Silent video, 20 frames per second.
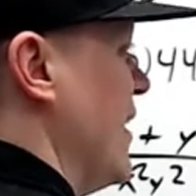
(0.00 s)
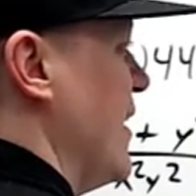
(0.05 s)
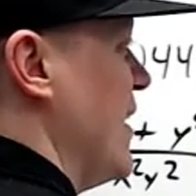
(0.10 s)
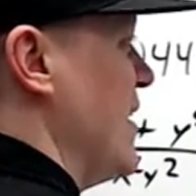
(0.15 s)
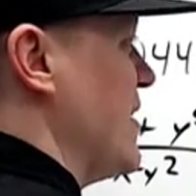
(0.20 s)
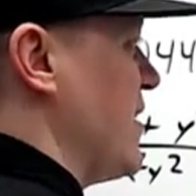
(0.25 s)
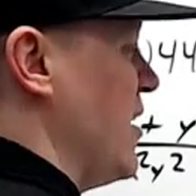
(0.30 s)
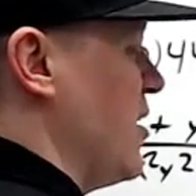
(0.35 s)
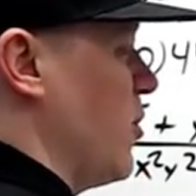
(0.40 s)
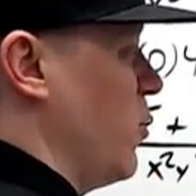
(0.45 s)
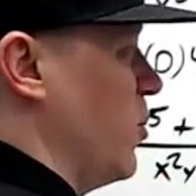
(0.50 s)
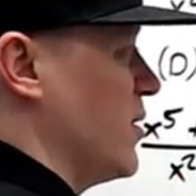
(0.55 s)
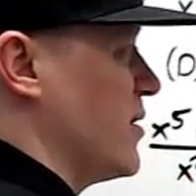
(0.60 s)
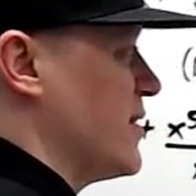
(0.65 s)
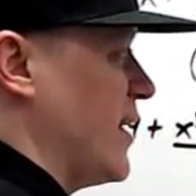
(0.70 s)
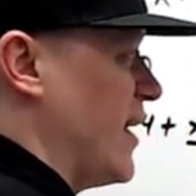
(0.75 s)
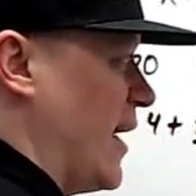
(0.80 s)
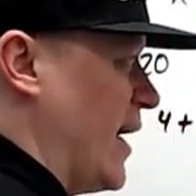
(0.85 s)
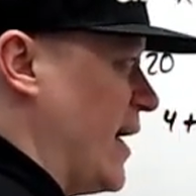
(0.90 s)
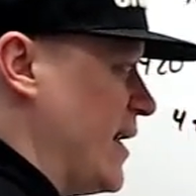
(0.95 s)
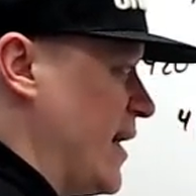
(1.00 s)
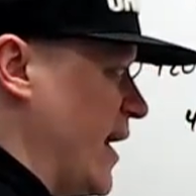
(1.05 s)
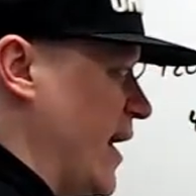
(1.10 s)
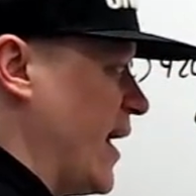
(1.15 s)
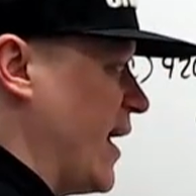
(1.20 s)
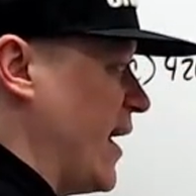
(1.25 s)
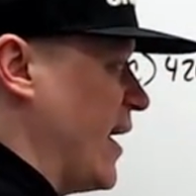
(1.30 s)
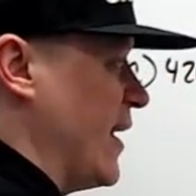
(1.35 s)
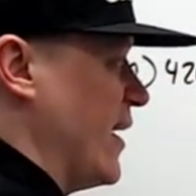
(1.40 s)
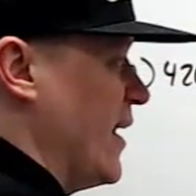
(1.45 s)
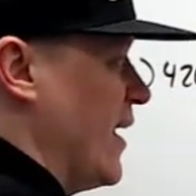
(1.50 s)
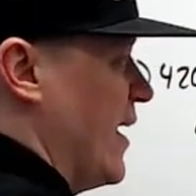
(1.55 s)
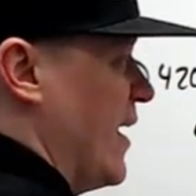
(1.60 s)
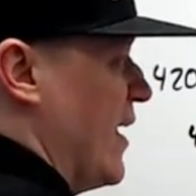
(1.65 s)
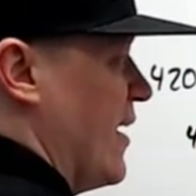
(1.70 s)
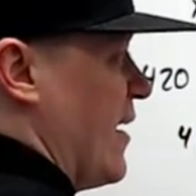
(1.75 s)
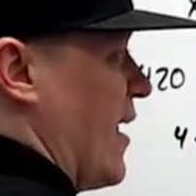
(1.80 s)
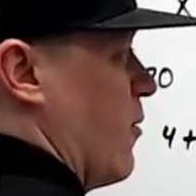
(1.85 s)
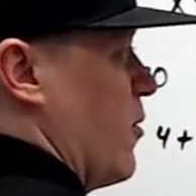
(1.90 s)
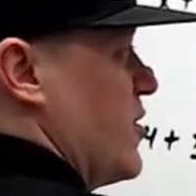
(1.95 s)
is equal to 88.
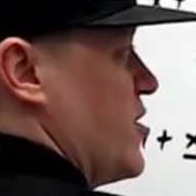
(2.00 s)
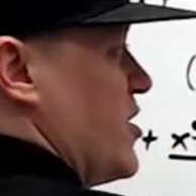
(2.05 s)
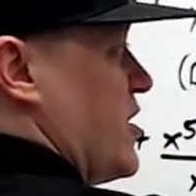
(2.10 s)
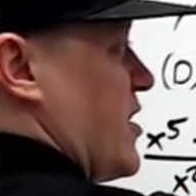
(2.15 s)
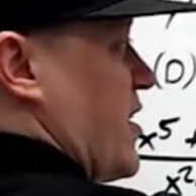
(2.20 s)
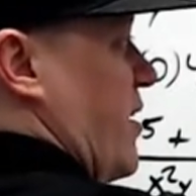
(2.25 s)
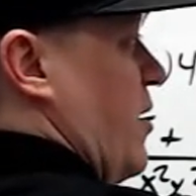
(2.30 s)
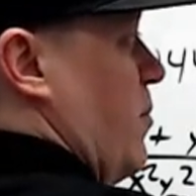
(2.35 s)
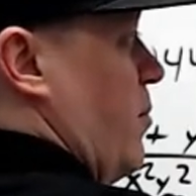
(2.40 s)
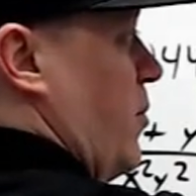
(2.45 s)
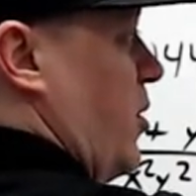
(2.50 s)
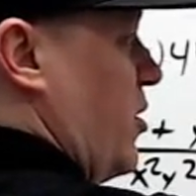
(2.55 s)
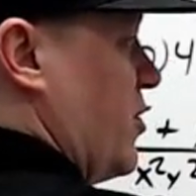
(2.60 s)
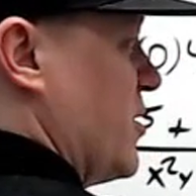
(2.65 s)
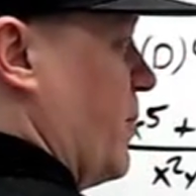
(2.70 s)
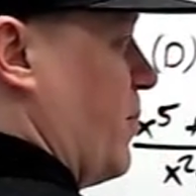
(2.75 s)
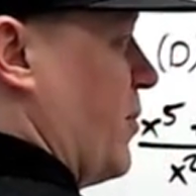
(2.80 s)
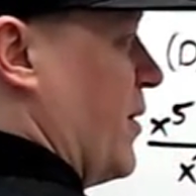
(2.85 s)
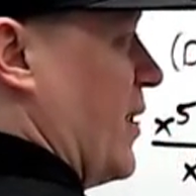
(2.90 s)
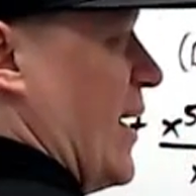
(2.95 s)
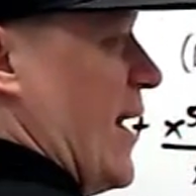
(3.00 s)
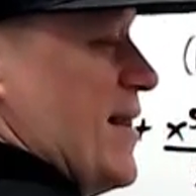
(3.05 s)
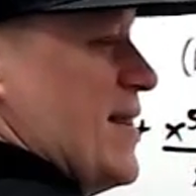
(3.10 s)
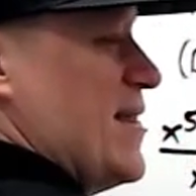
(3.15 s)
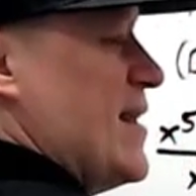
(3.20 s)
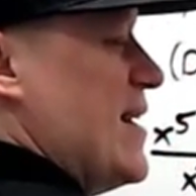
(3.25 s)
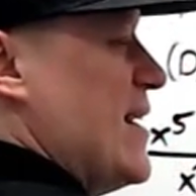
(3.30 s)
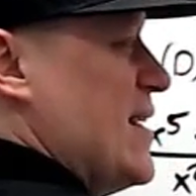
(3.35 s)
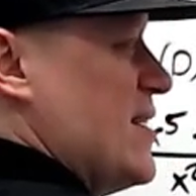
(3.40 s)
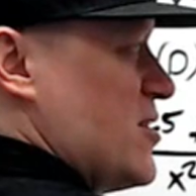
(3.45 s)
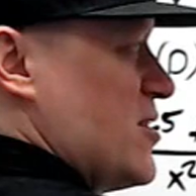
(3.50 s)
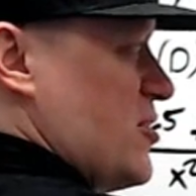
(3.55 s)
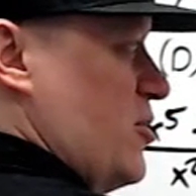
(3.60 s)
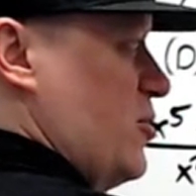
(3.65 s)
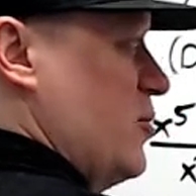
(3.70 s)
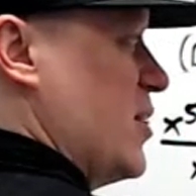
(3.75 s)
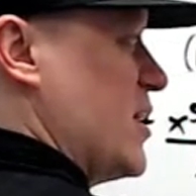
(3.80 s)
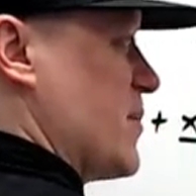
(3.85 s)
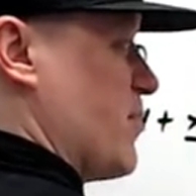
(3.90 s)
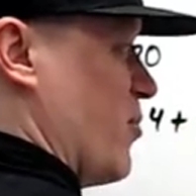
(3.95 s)
Now we're just going to multiply these
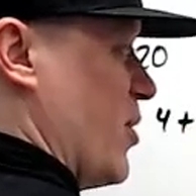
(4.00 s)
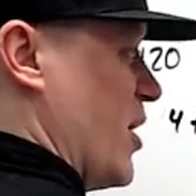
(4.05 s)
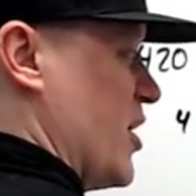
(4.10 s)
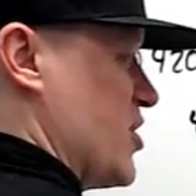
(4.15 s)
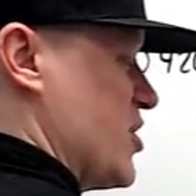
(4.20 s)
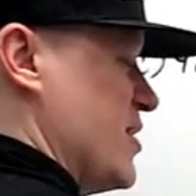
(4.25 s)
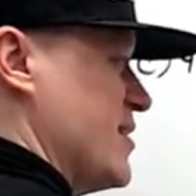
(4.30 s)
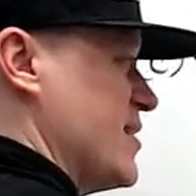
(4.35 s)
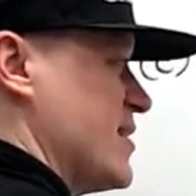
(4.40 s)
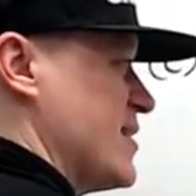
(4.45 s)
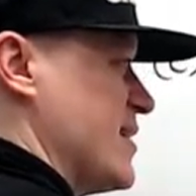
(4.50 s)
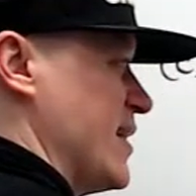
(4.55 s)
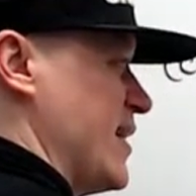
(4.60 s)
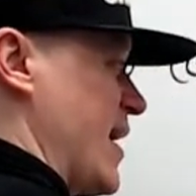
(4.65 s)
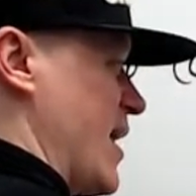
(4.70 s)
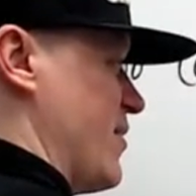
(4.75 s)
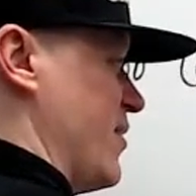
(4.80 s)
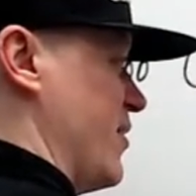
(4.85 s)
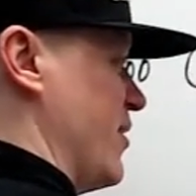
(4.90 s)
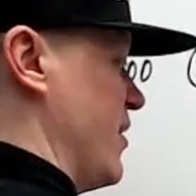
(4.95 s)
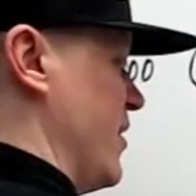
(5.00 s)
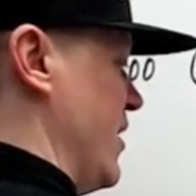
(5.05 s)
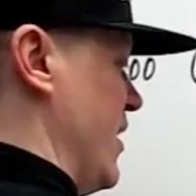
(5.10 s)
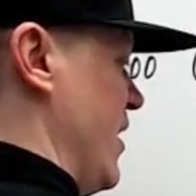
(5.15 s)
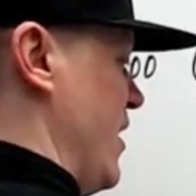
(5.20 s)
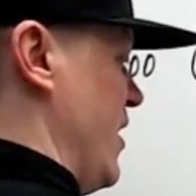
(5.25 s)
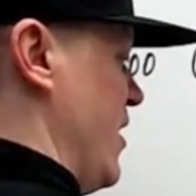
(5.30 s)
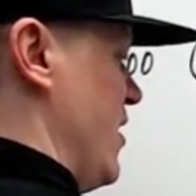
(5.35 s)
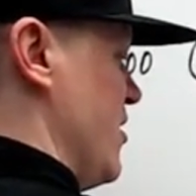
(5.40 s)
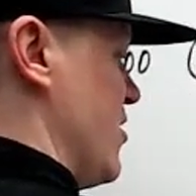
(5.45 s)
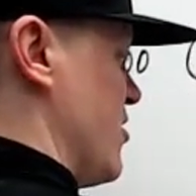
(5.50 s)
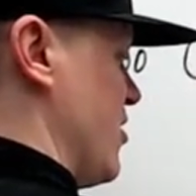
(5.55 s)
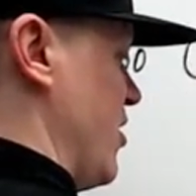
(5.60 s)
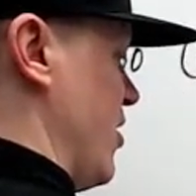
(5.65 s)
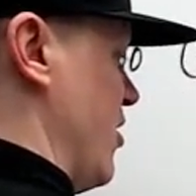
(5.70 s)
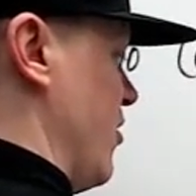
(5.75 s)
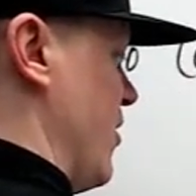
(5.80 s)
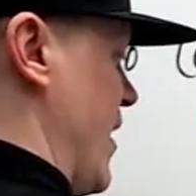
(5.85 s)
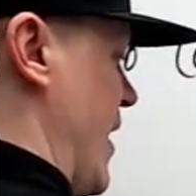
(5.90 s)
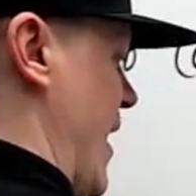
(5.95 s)
two expressions together.
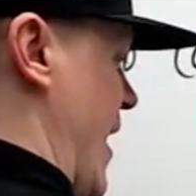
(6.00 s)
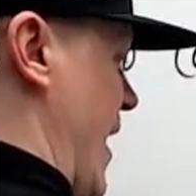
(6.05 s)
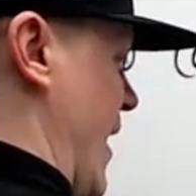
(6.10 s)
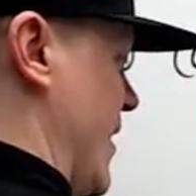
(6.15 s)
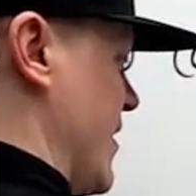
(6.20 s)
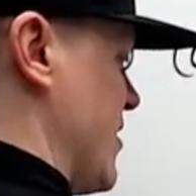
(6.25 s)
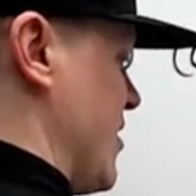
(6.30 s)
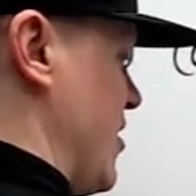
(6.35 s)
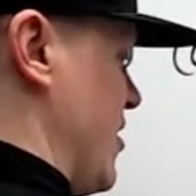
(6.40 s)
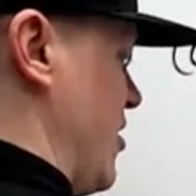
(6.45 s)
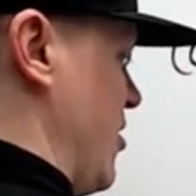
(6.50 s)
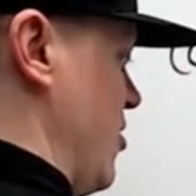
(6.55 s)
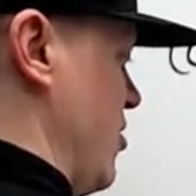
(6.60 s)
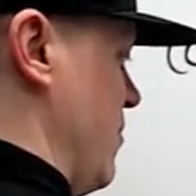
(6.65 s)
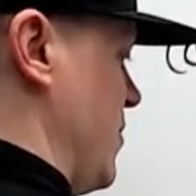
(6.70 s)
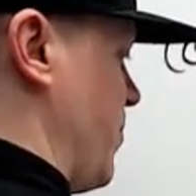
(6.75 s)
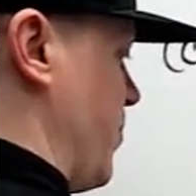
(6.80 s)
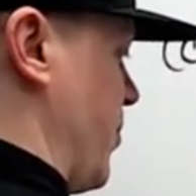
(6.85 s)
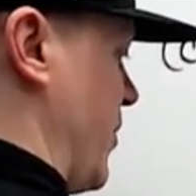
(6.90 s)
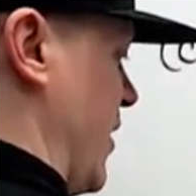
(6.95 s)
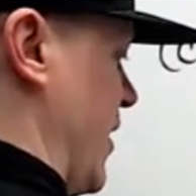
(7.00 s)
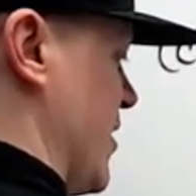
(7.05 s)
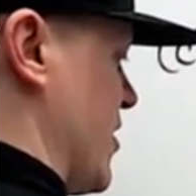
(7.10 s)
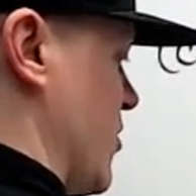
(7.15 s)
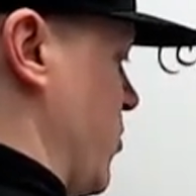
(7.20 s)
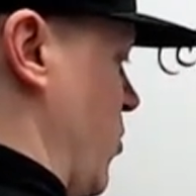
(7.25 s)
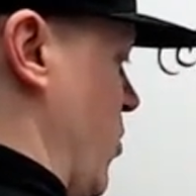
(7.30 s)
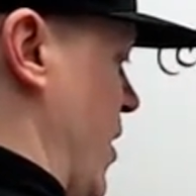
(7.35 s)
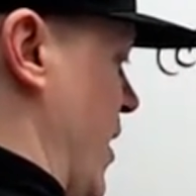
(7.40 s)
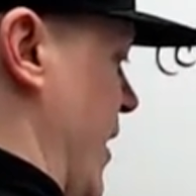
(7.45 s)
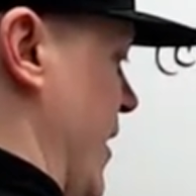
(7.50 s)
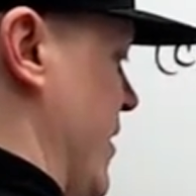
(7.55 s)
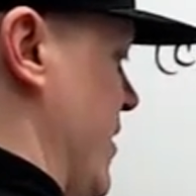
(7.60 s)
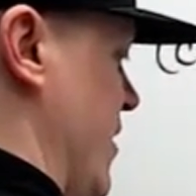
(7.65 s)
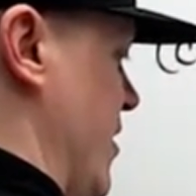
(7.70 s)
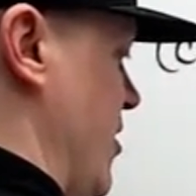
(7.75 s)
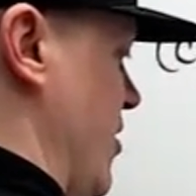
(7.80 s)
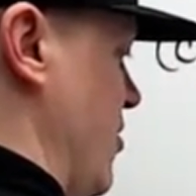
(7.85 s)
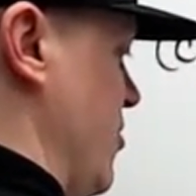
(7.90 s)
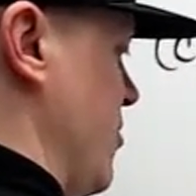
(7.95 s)
So x cubed plus y
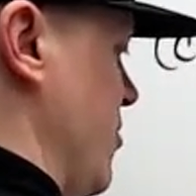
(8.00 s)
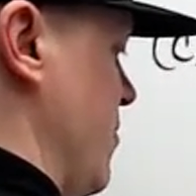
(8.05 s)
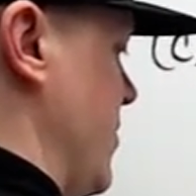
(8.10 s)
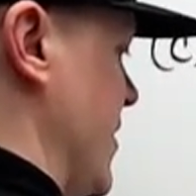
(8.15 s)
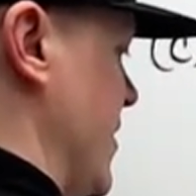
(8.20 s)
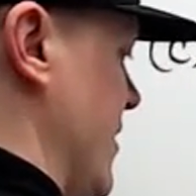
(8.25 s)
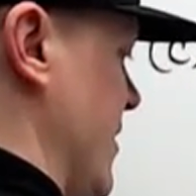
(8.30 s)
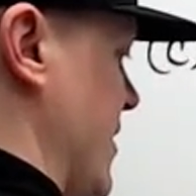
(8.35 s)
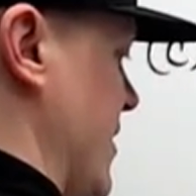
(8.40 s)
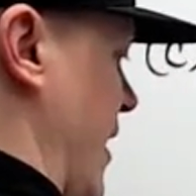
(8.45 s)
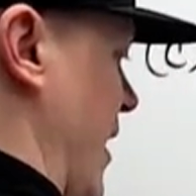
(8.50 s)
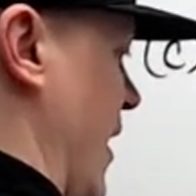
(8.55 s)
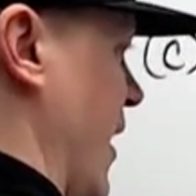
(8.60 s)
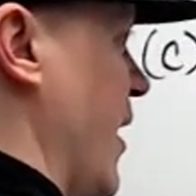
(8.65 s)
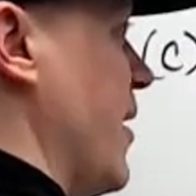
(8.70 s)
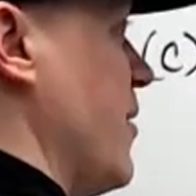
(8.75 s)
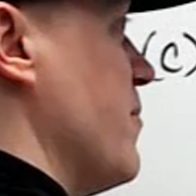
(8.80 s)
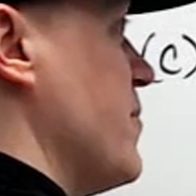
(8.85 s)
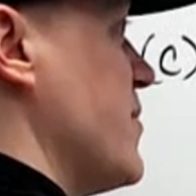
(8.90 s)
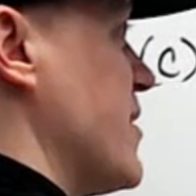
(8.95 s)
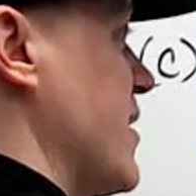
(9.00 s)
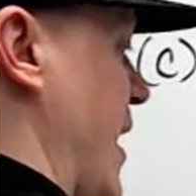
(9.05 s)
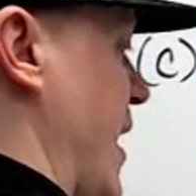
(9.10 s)
cubed times